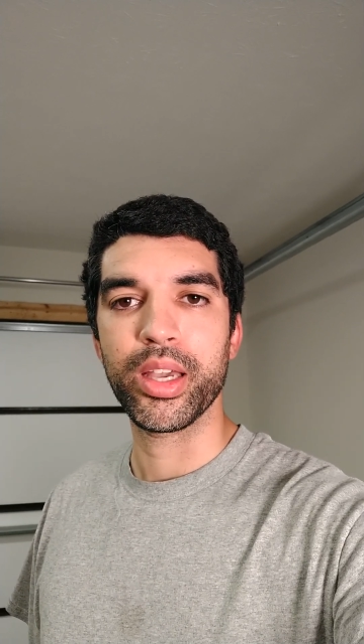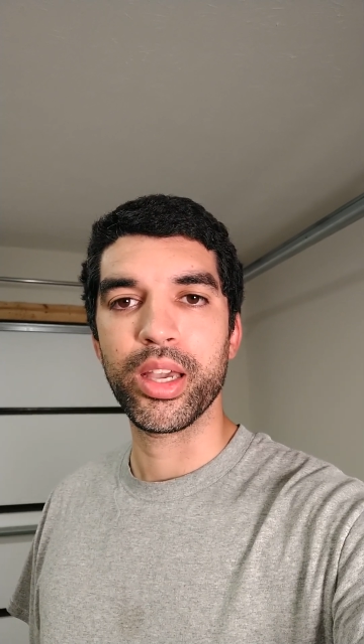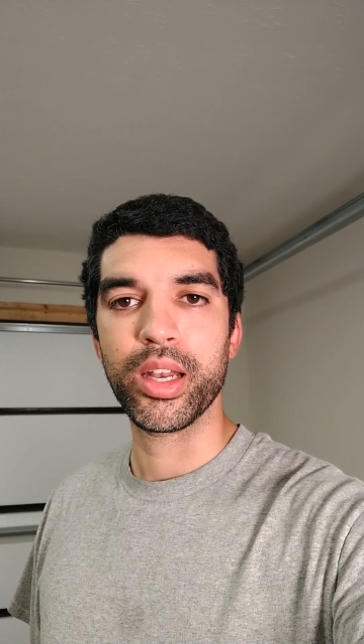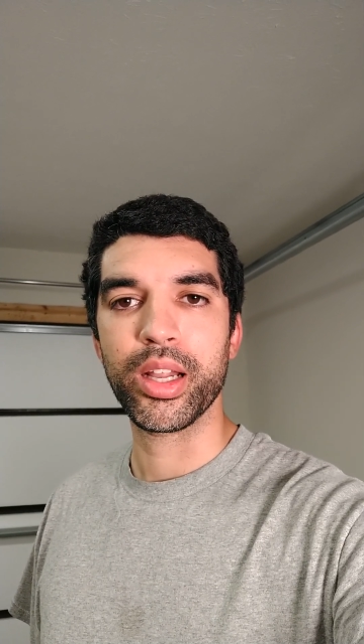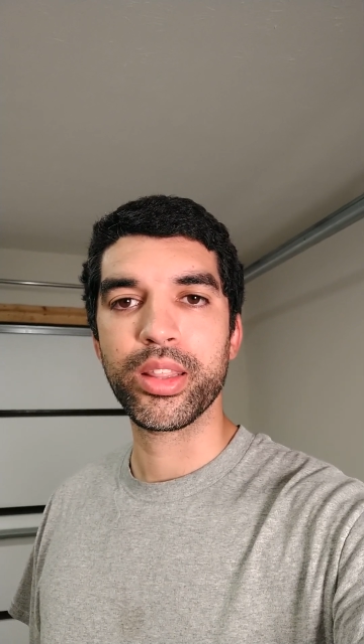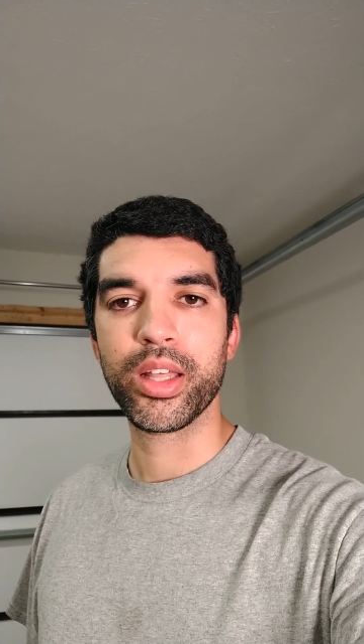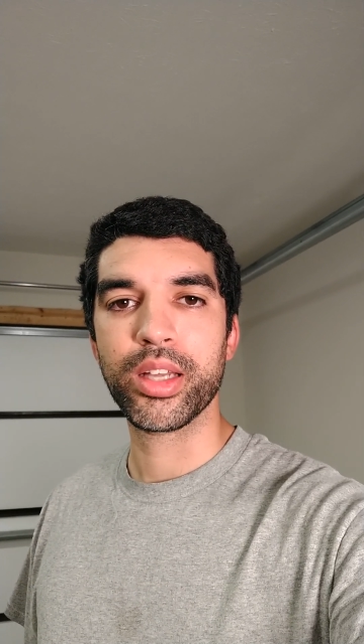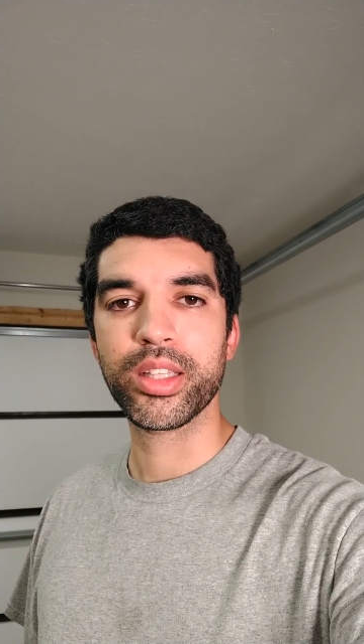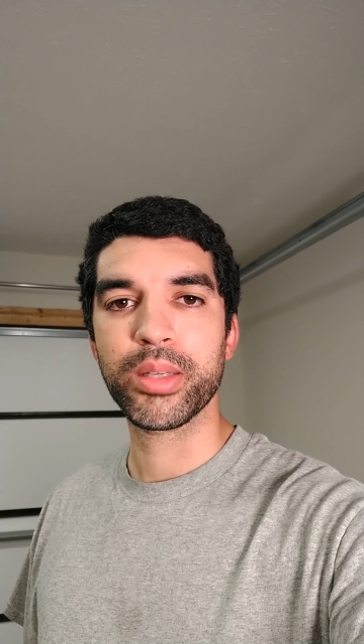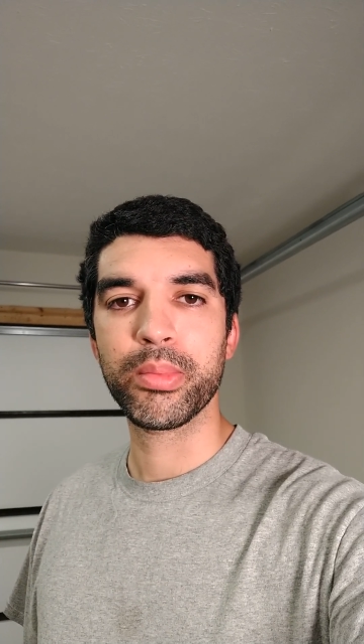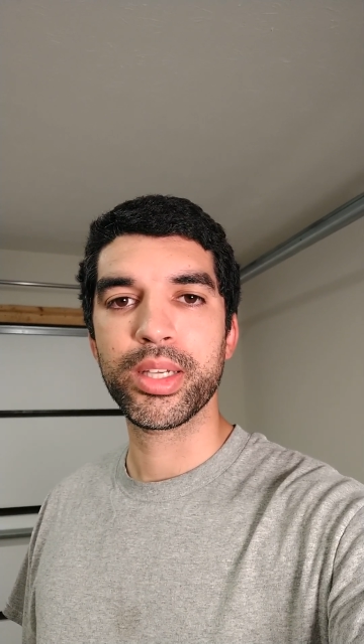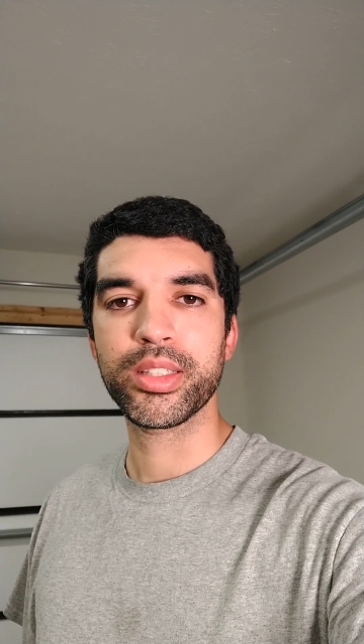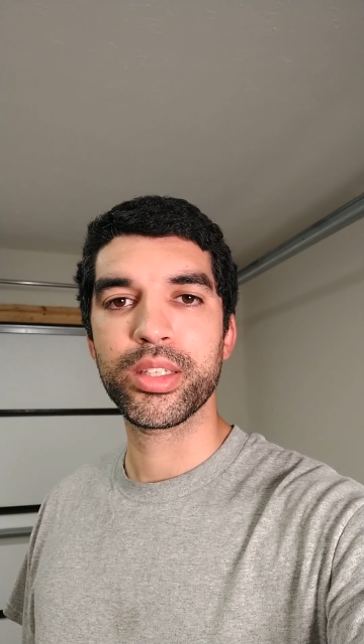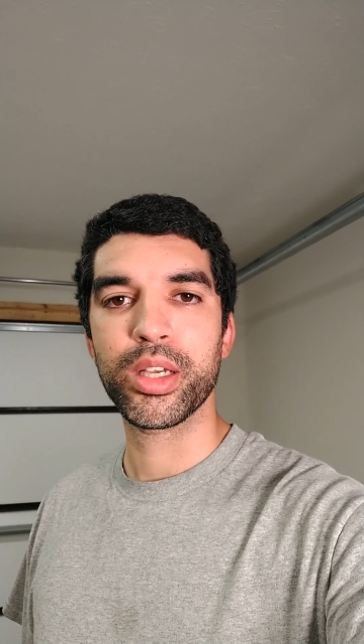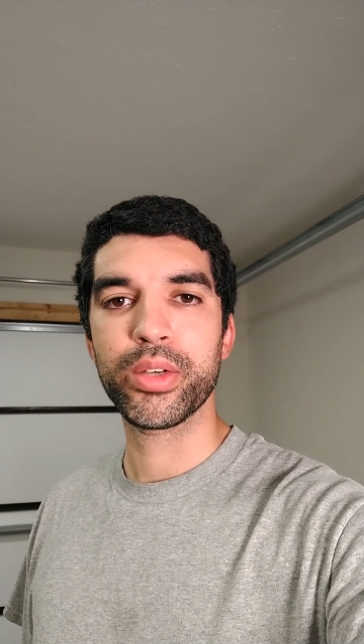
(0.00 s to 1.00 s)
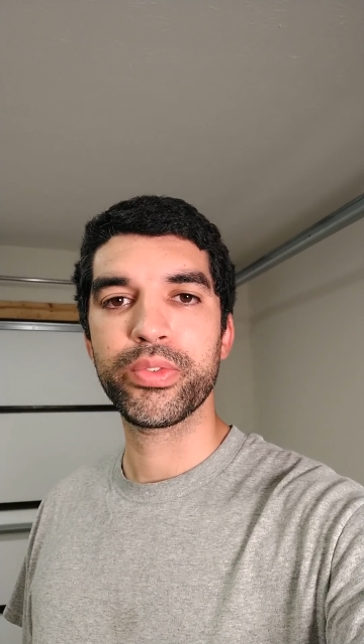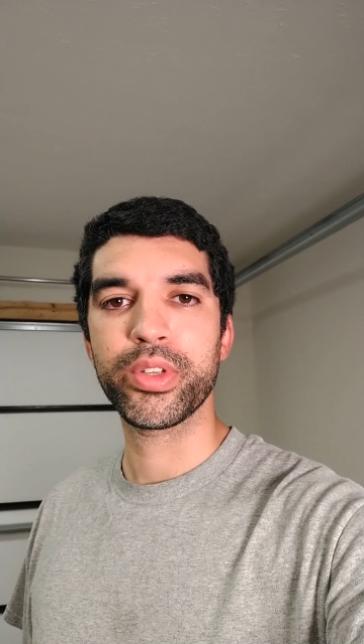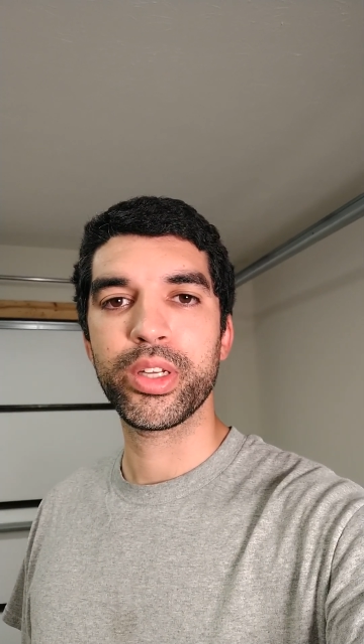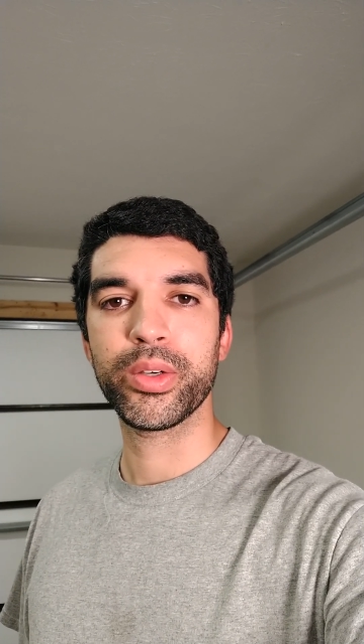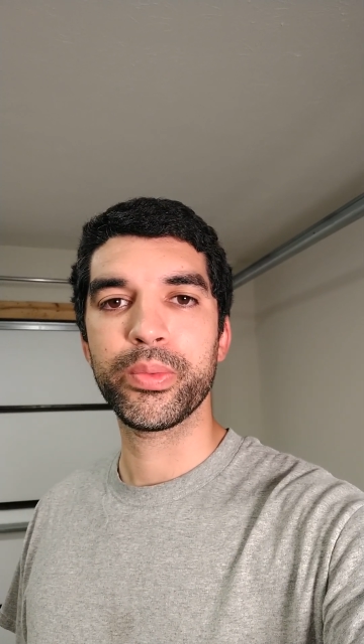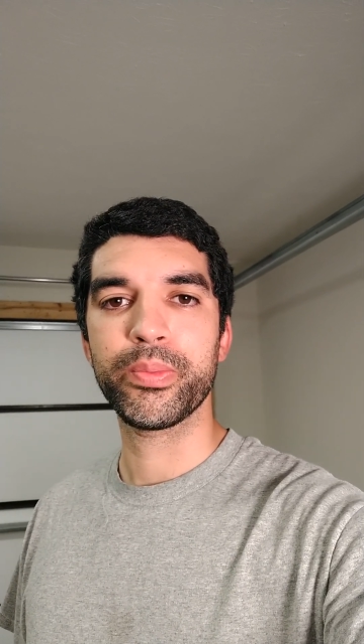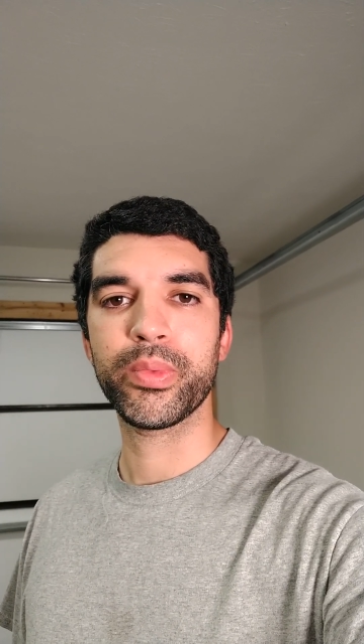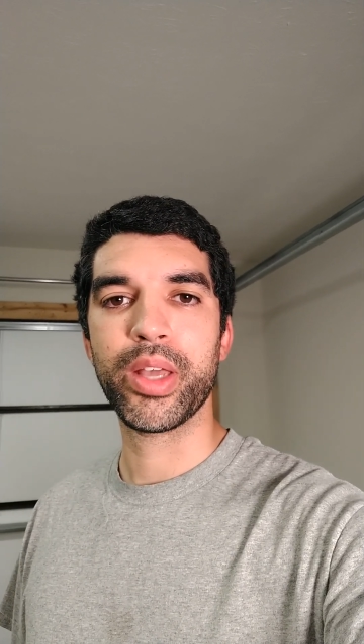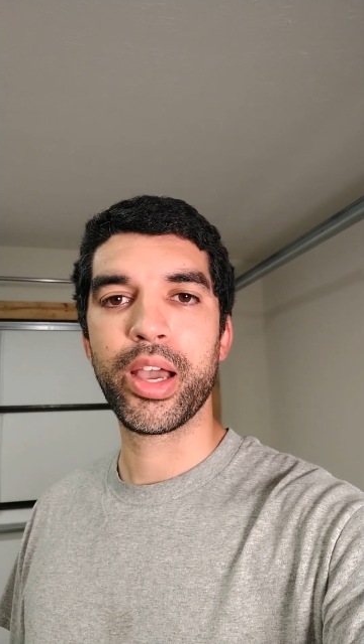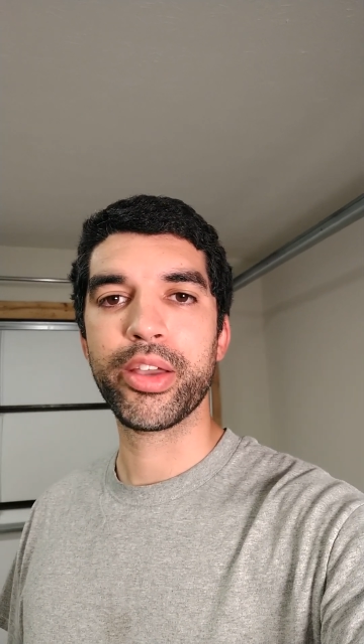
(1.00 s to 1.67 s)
And I thought to myself, you know,